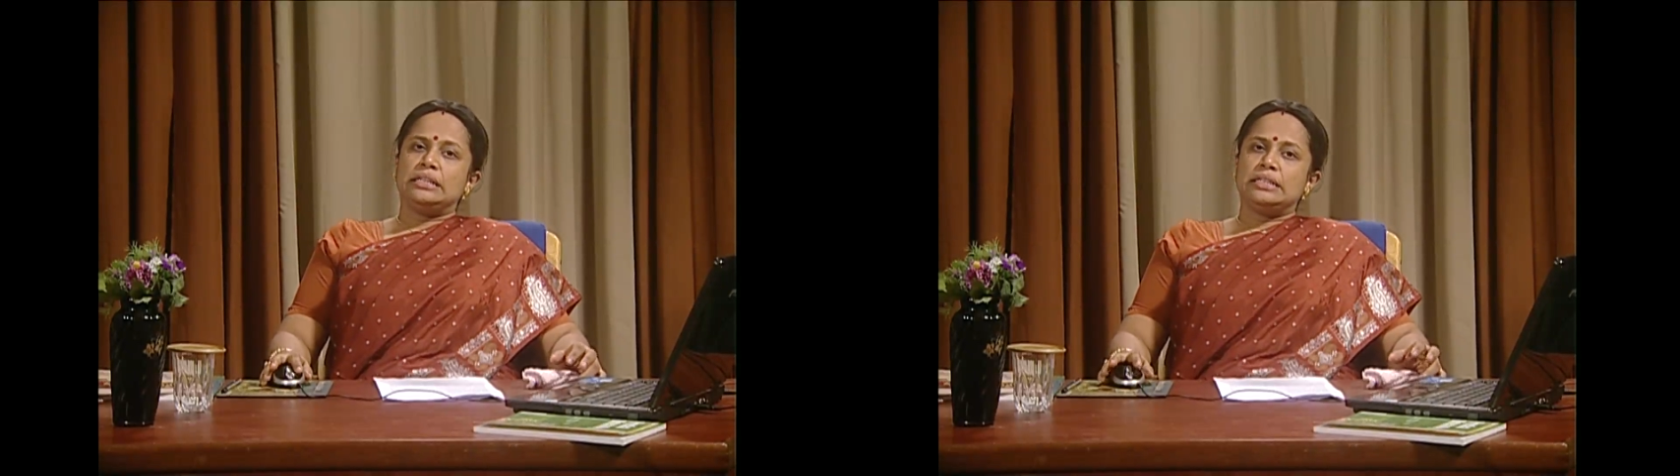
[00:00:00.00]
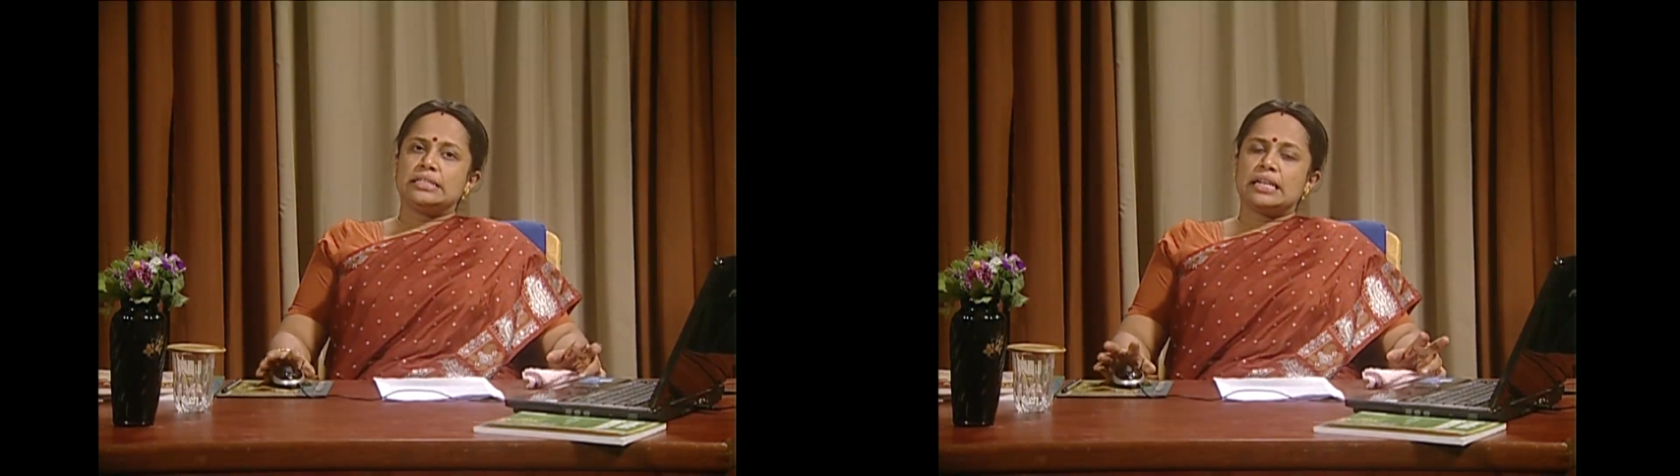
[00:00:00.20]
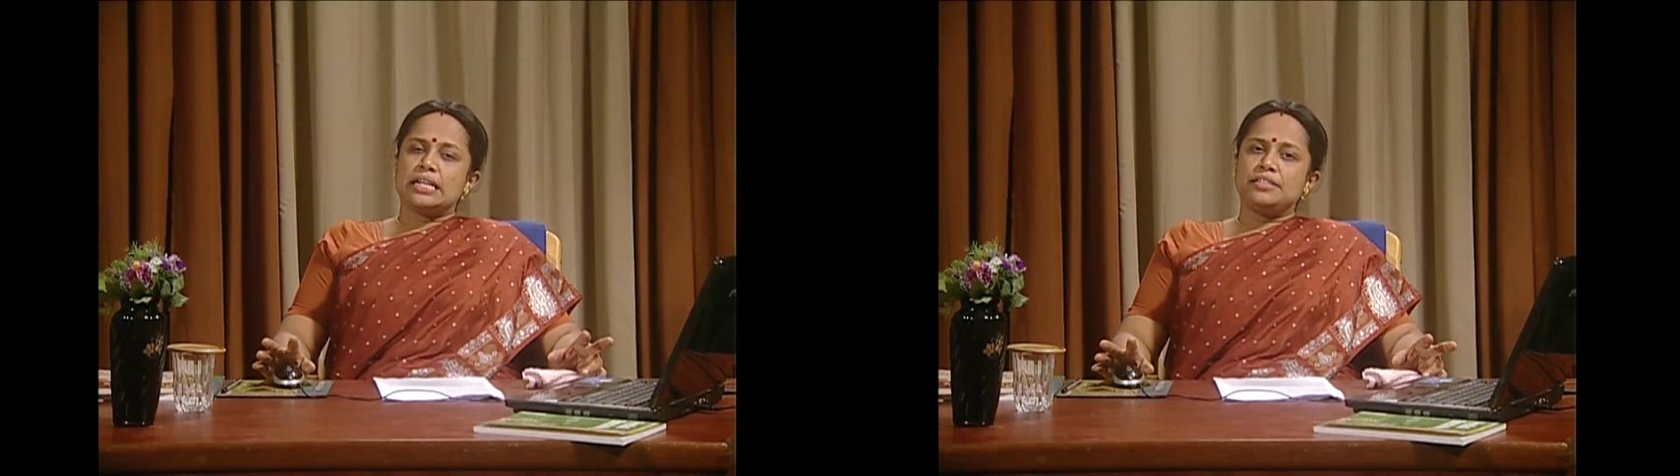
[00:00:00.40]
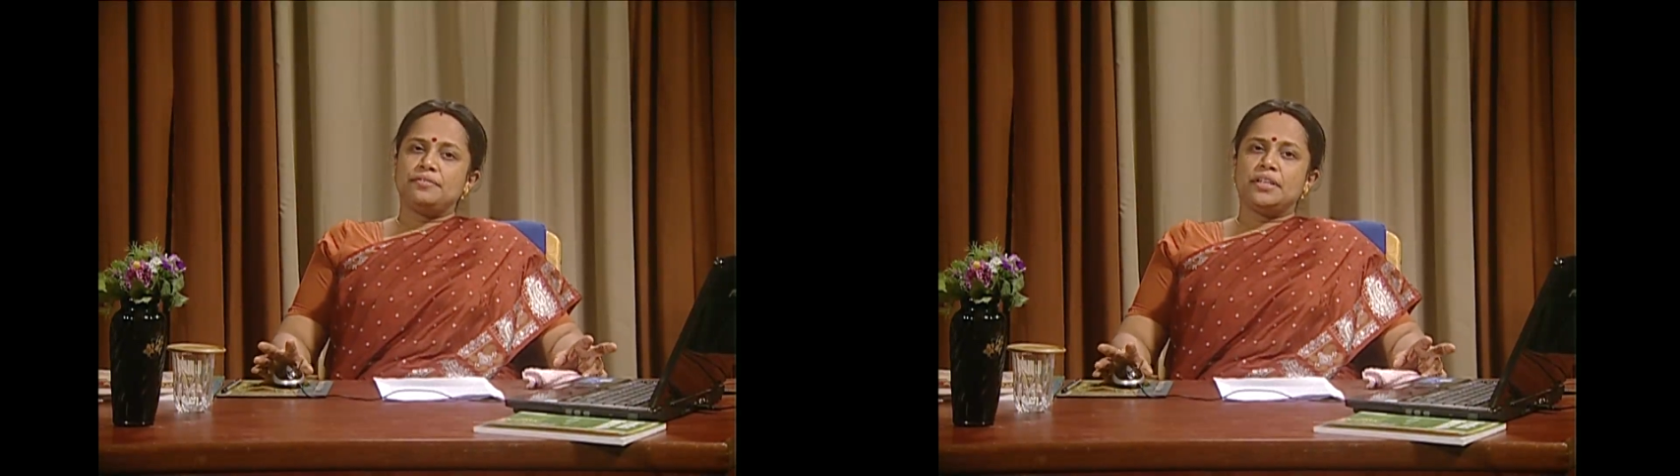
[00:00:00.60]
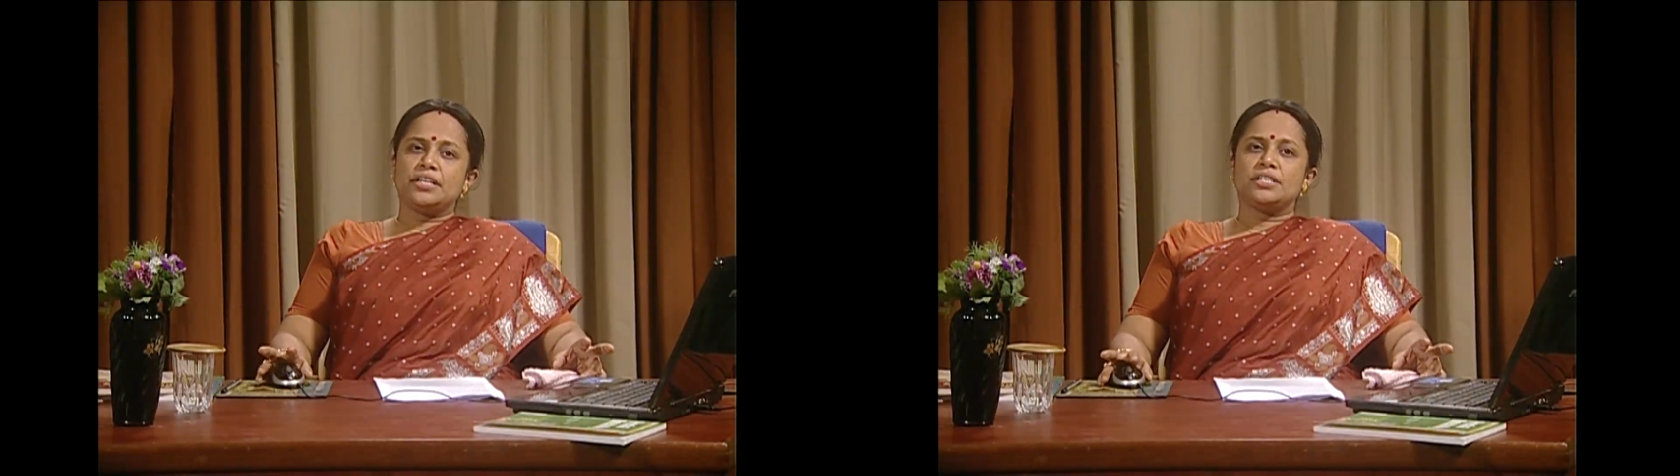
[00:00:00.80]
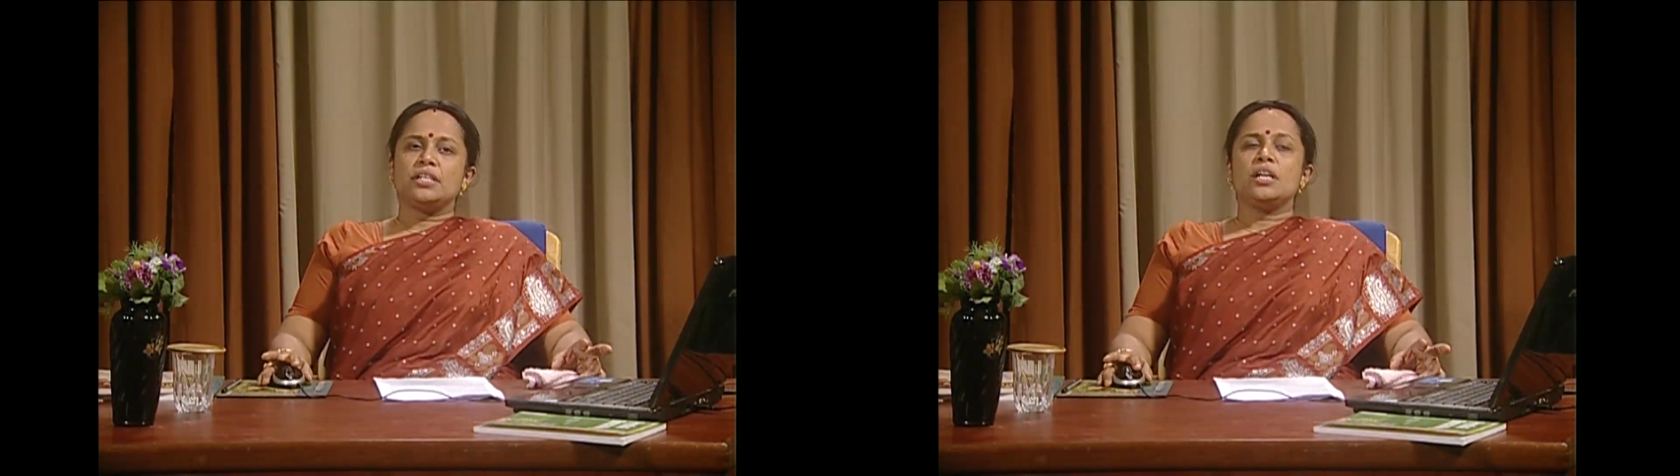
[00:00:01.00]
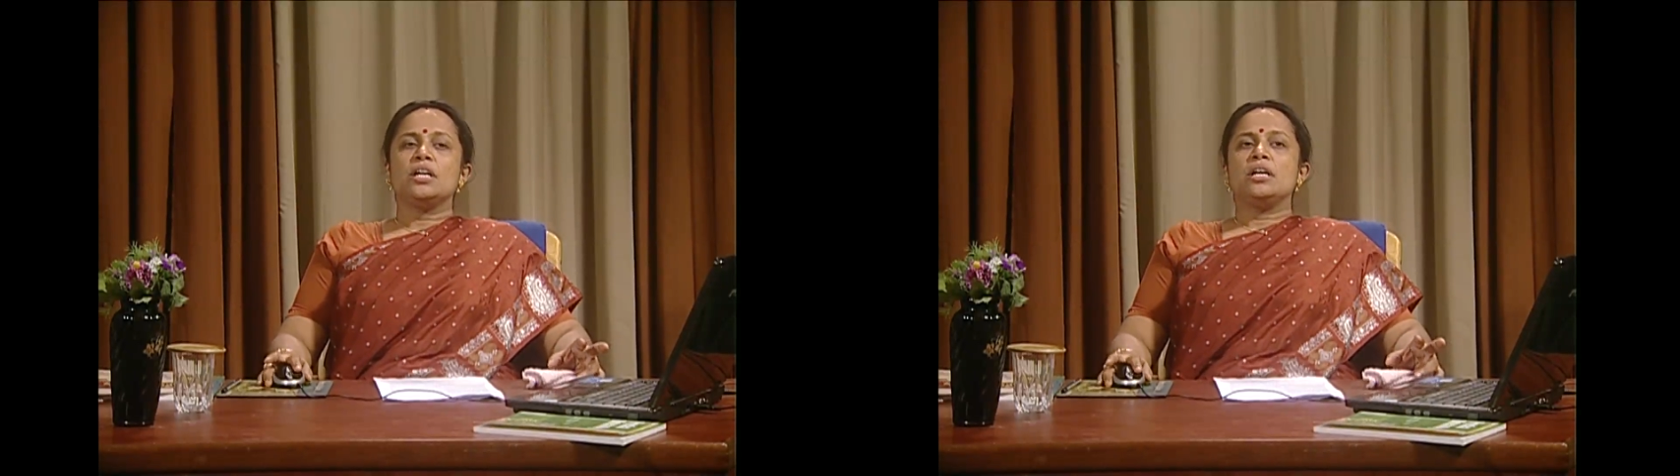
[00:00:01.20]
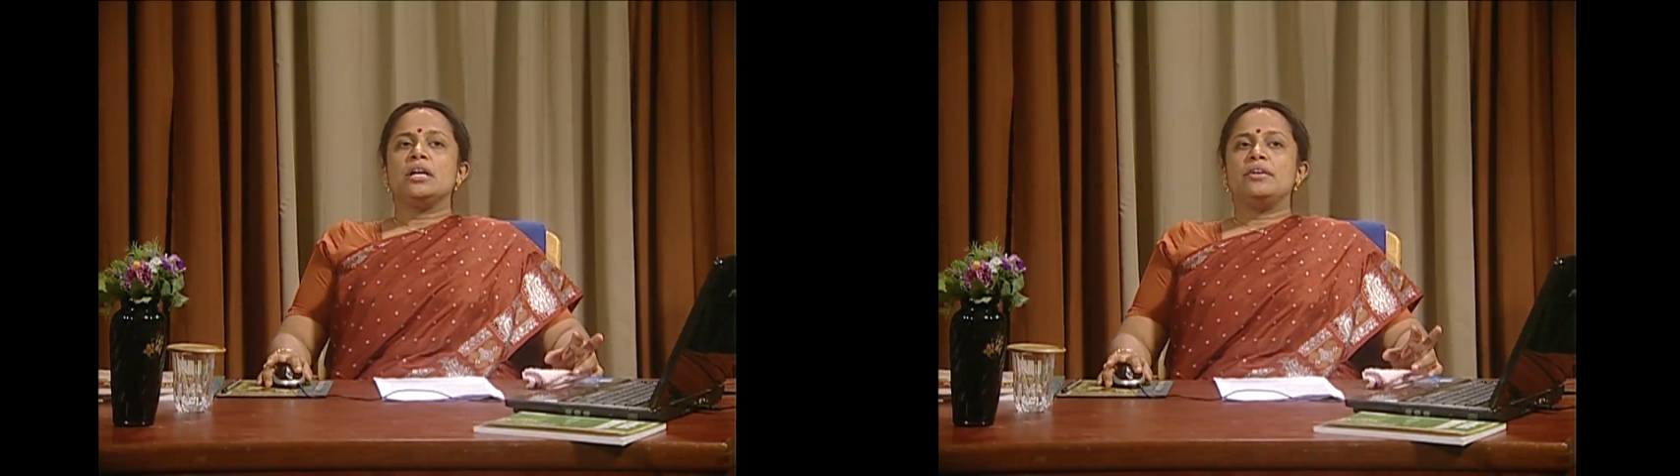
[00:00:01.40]
this classification
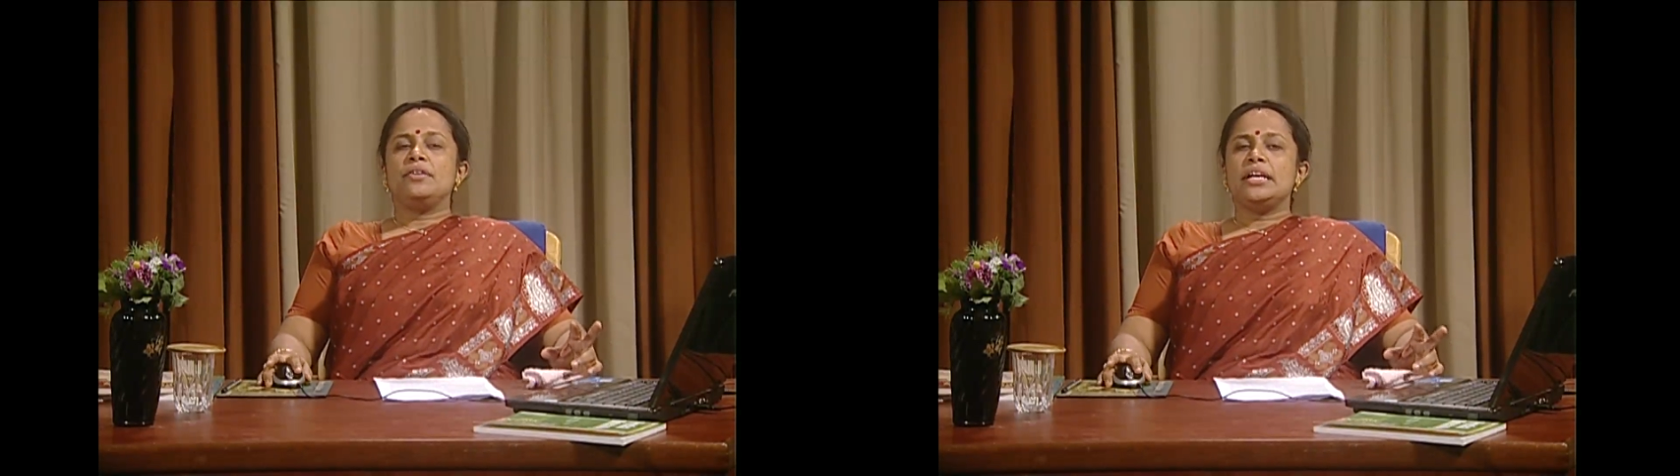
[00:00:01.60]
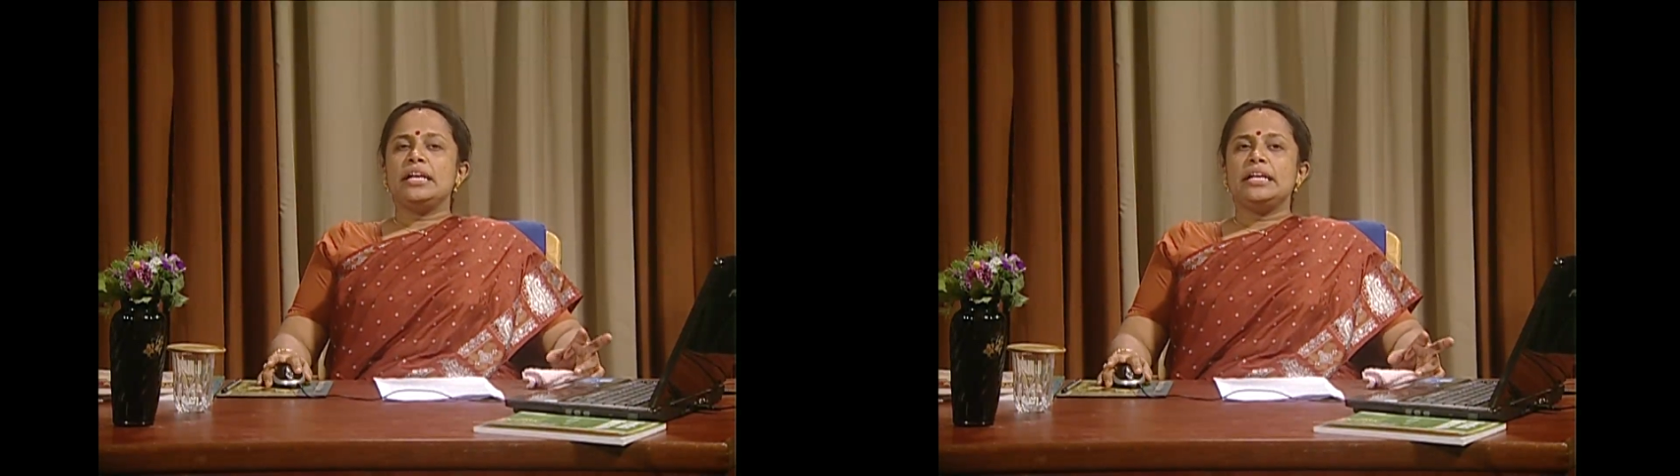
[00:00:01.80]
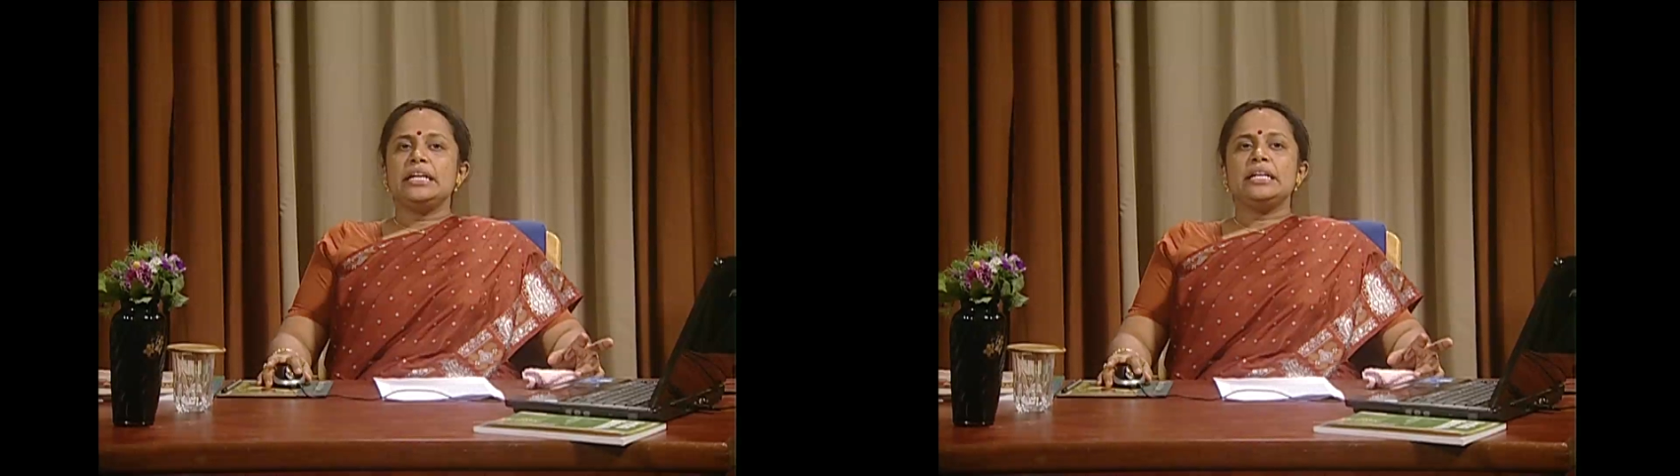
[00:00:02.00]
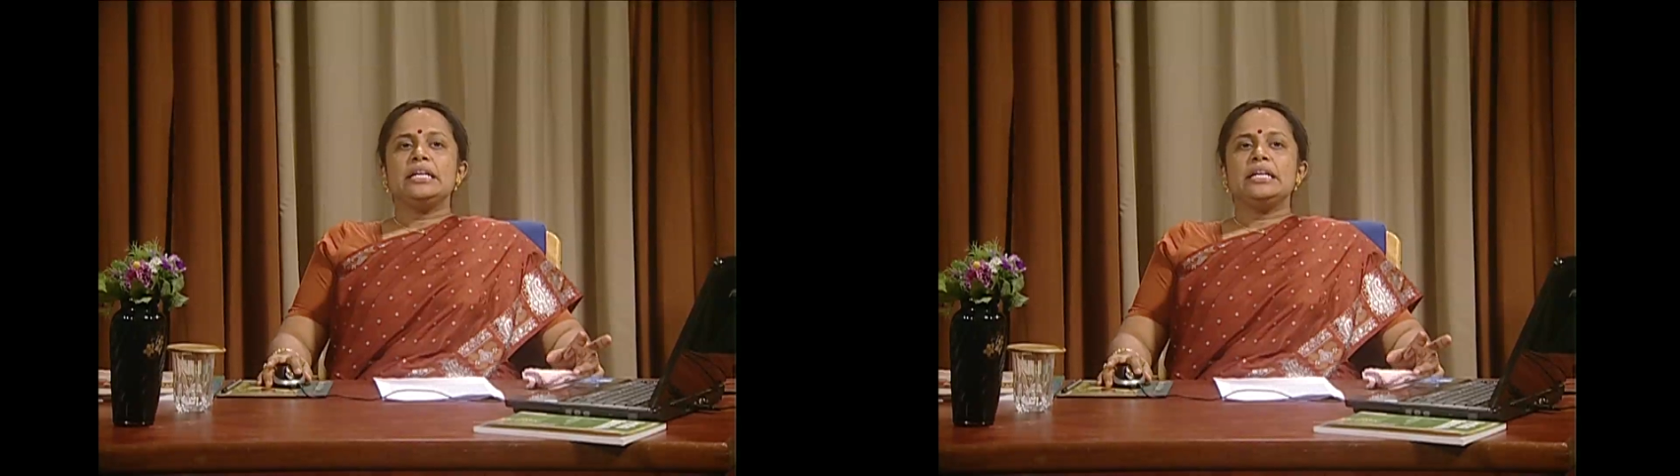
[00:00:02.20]
really